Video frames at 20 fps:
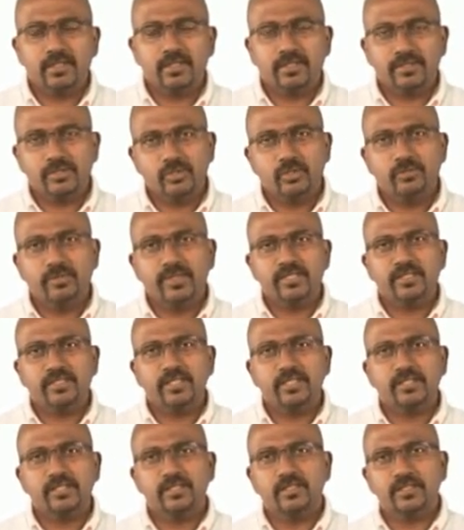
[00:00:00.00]
consuming
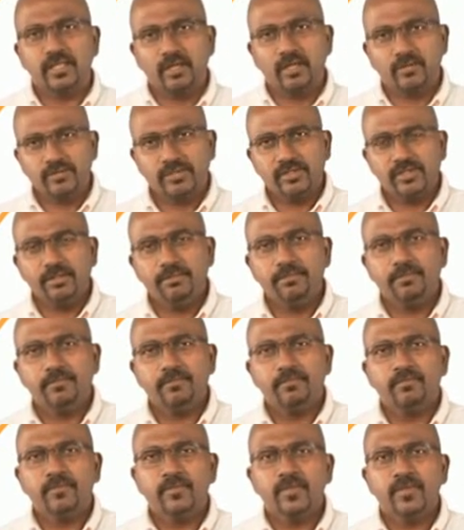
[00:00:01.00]
station downstream
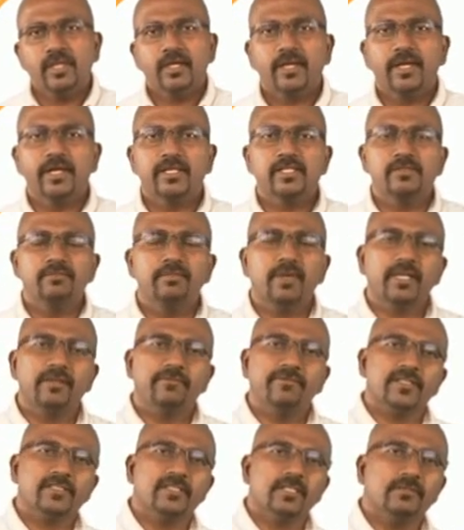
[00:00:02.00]
gets
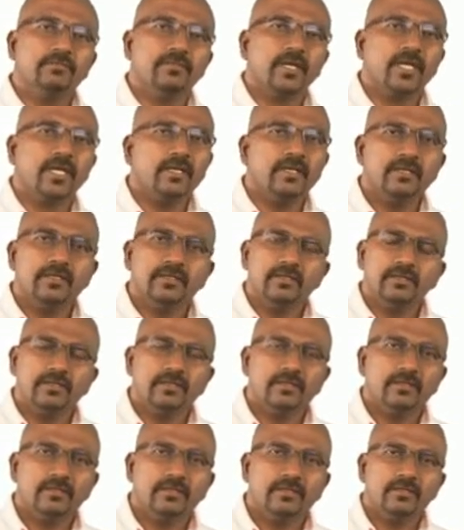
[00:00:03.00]
manufactured by
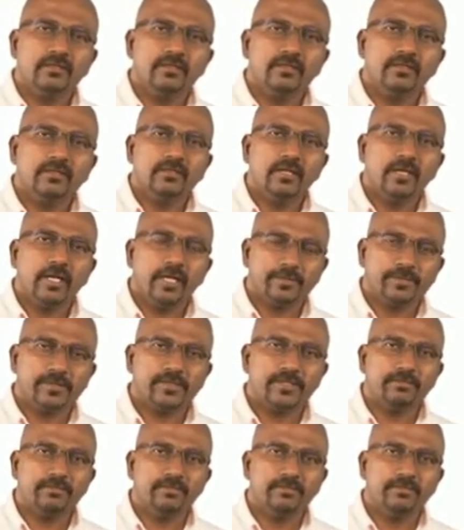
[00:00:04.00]

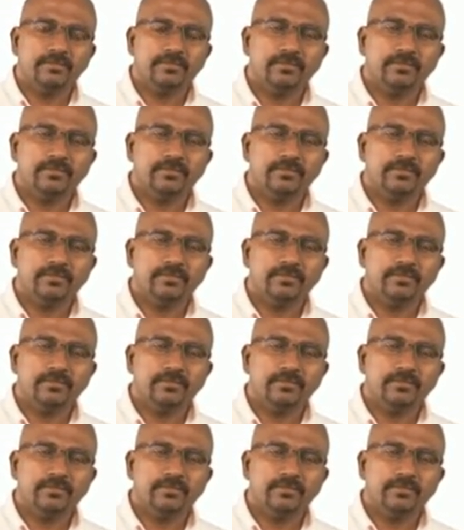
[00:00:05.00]
upstream.